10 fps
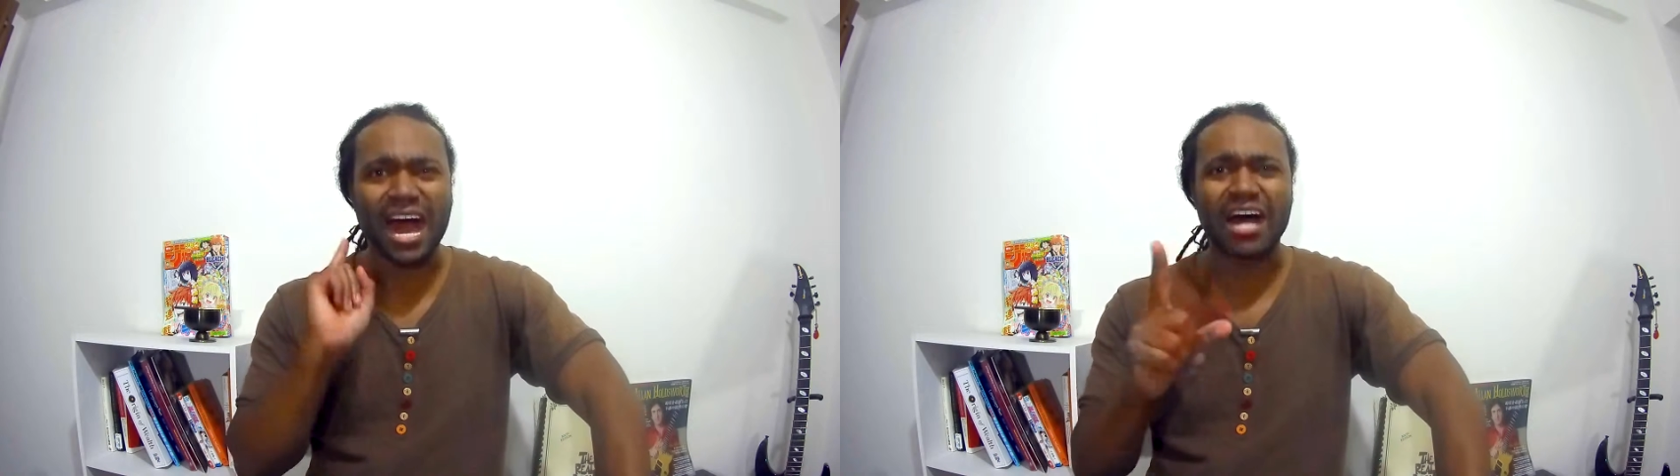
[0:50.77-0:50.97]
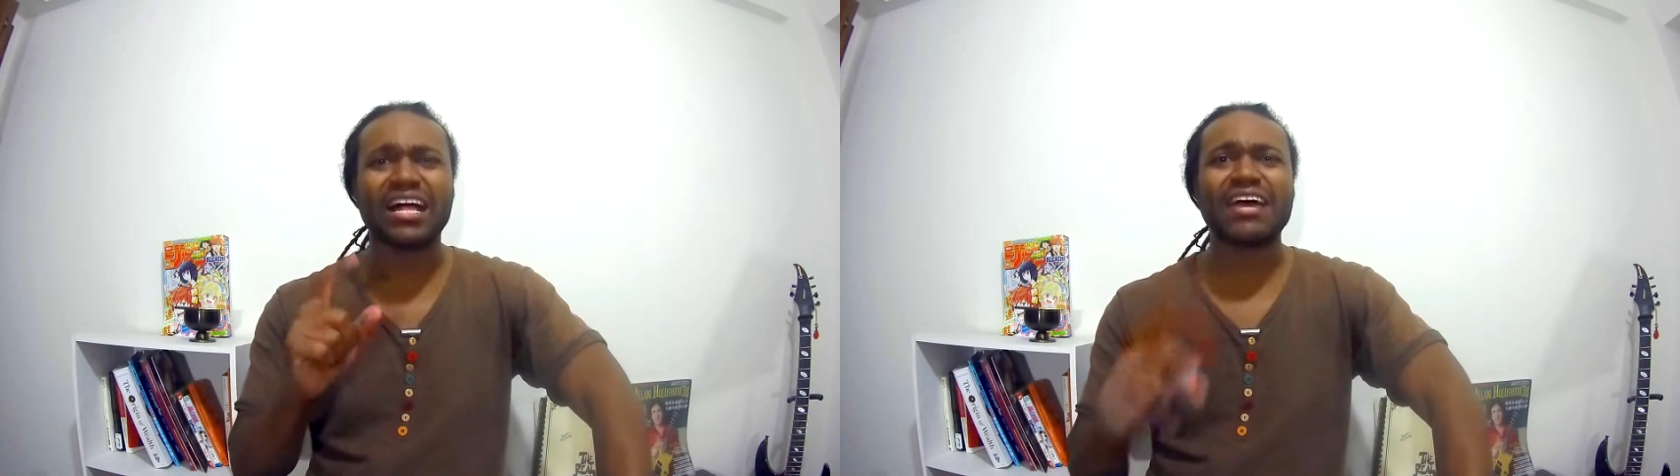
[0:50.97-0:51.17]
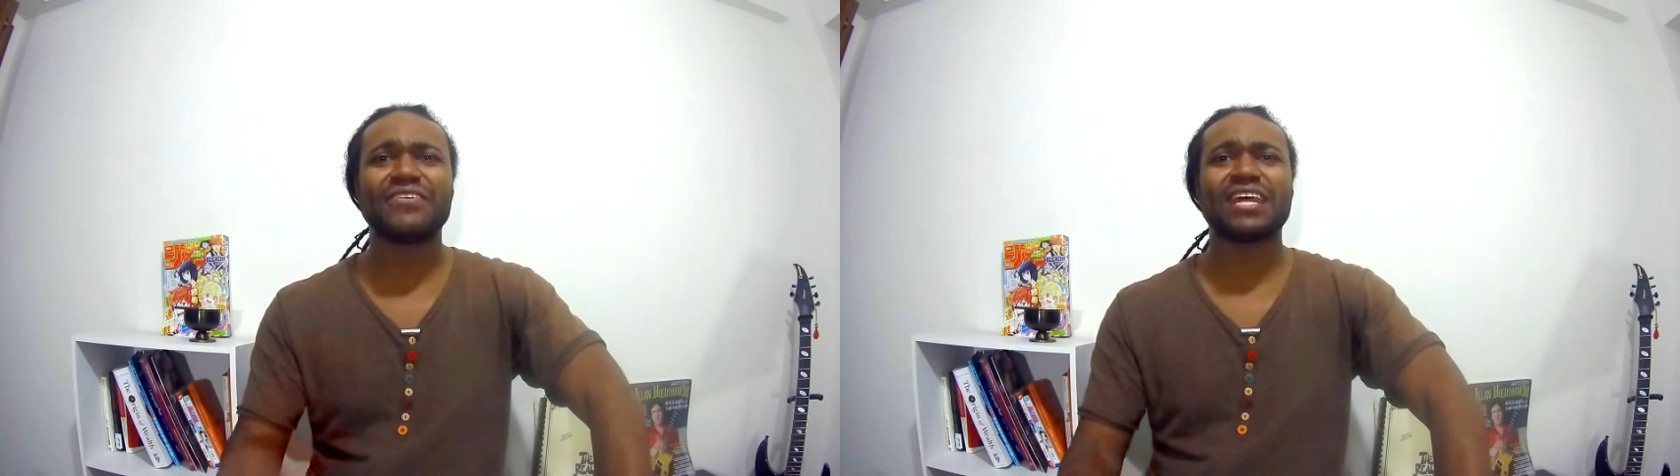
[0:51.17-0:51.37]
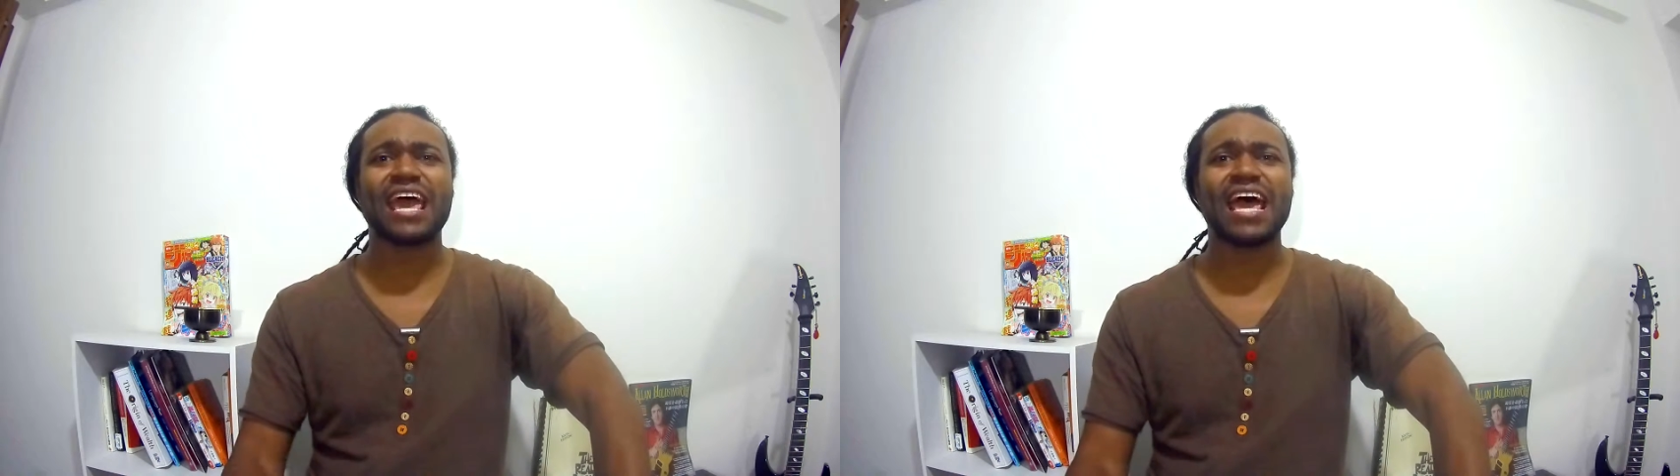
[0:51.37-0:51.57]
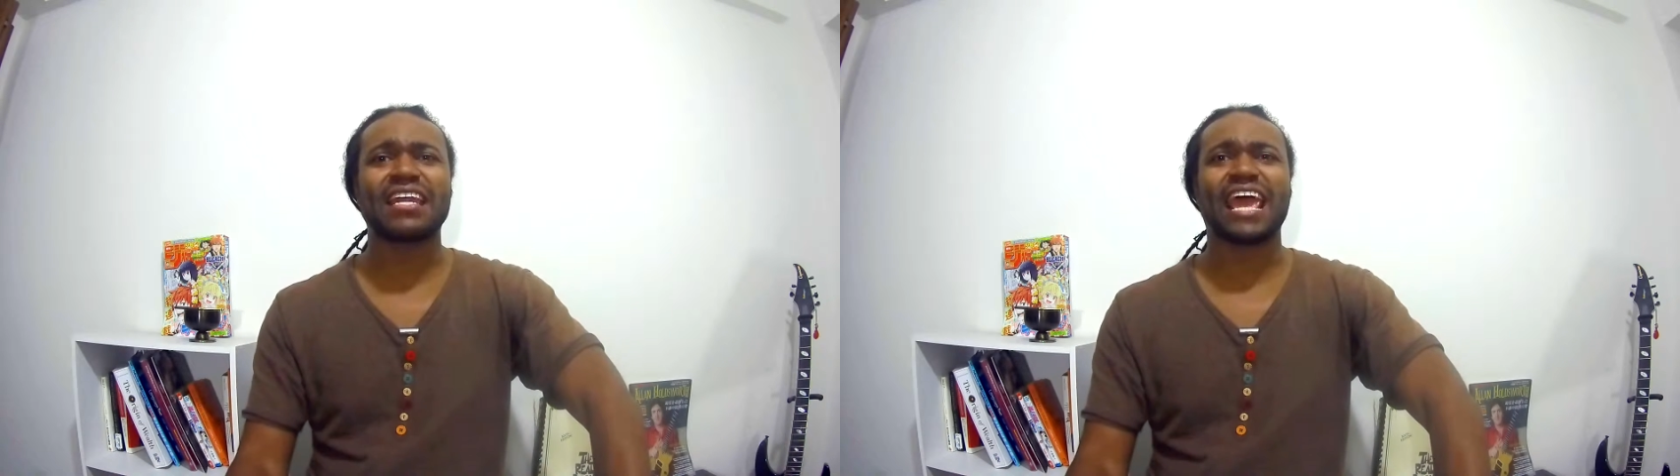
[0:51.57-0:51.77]
I'll have it
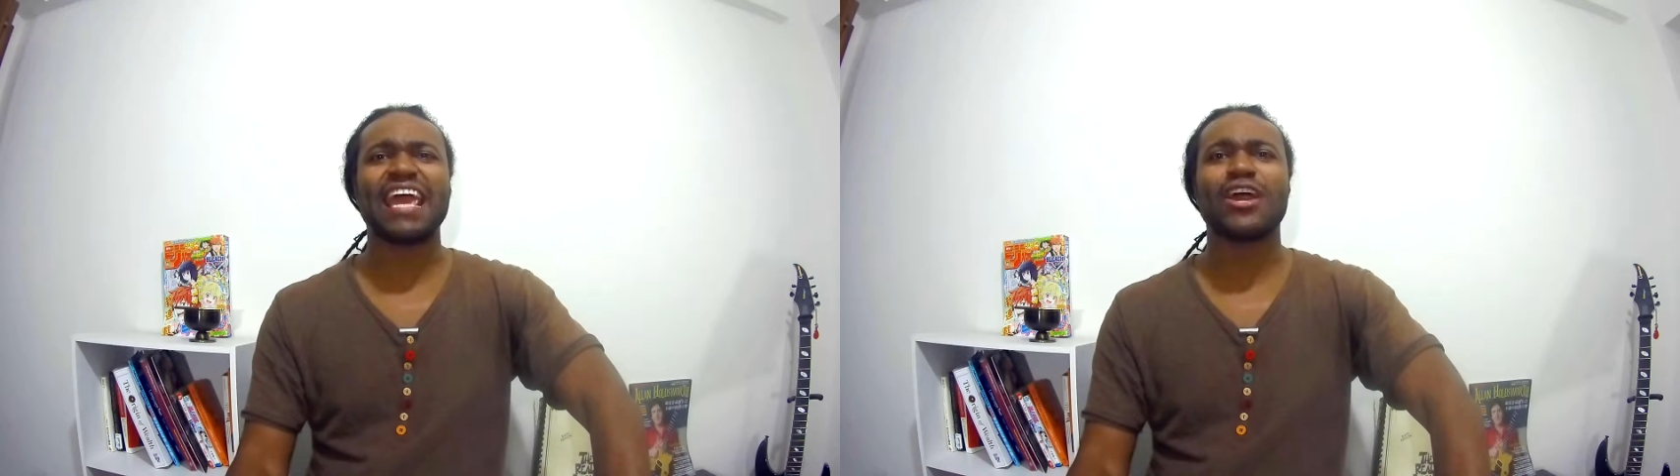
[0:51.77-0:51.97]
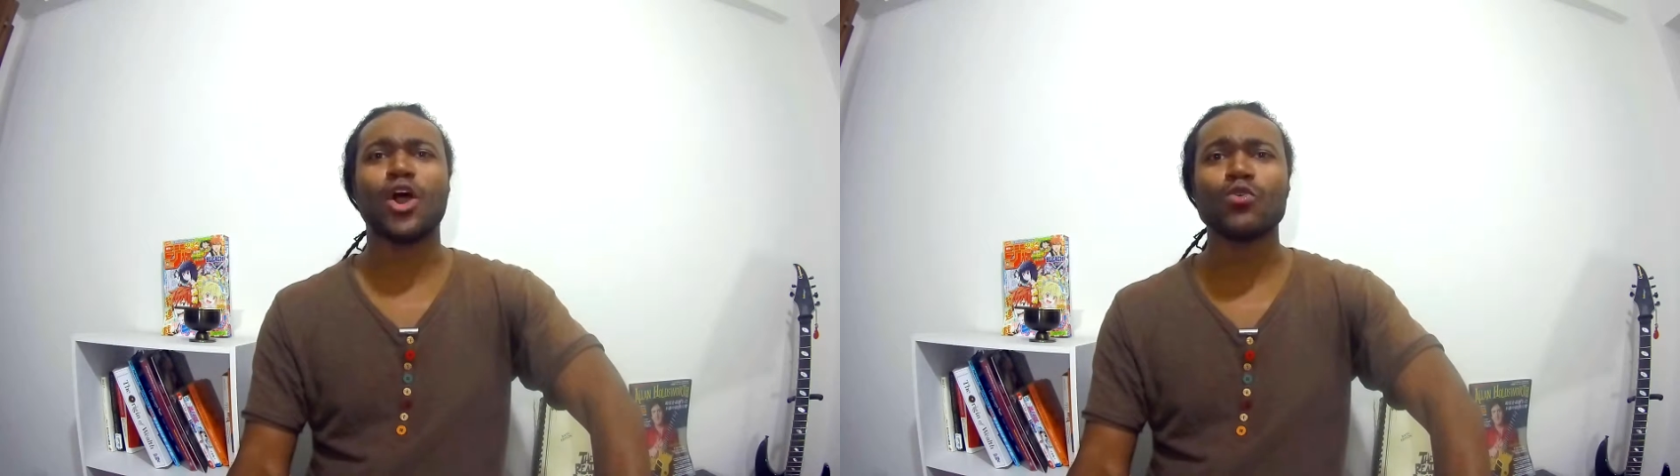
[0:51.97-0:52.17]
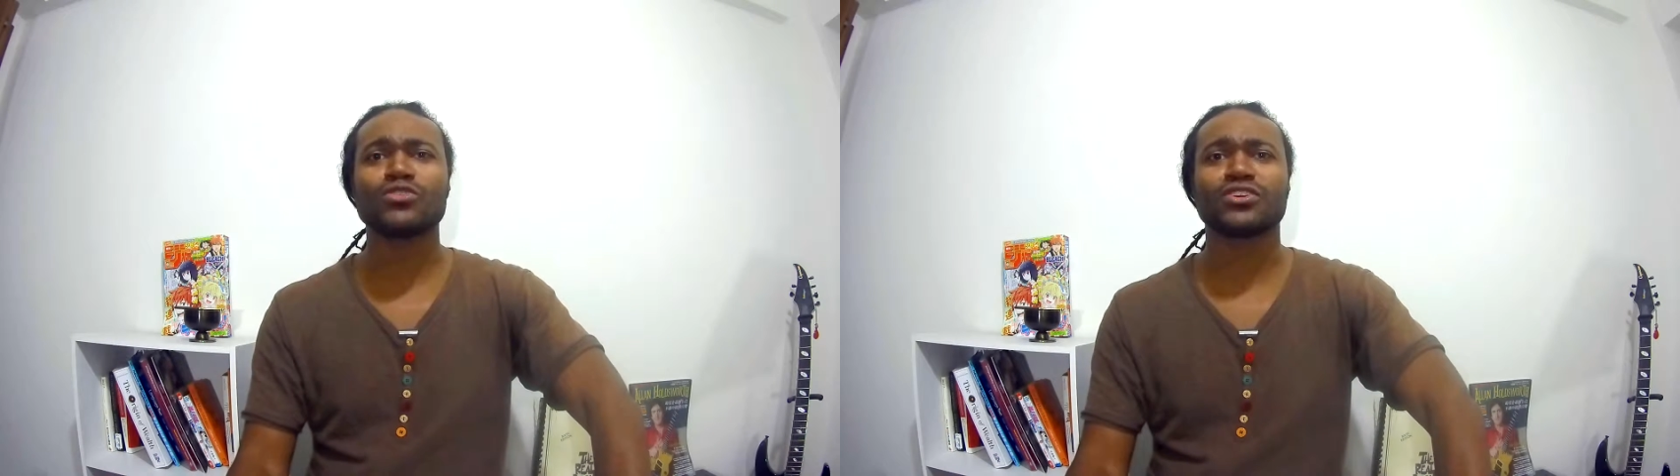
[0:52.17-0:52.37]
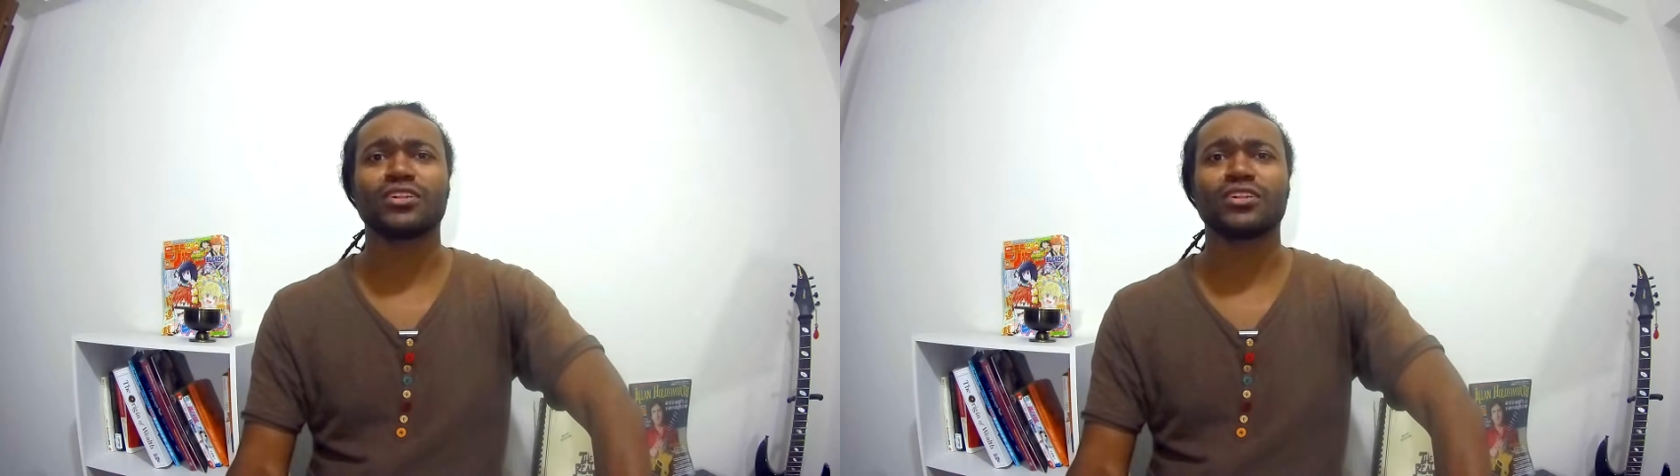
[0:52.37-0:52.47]
at a host